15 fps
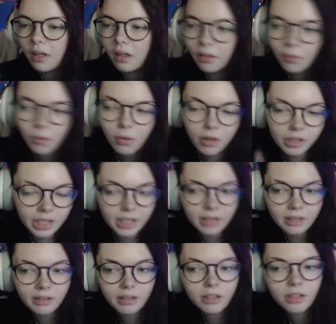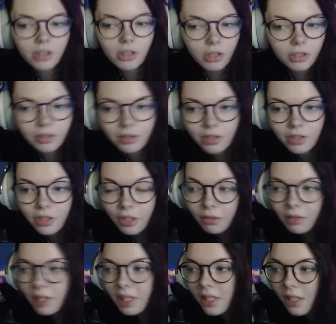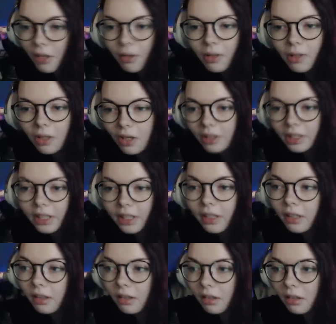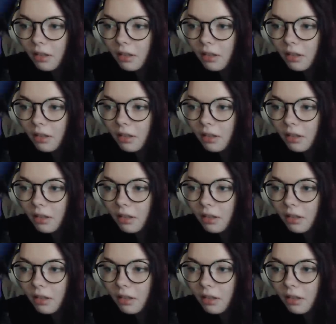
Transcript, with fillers: What in the Dr. Stone is going on here?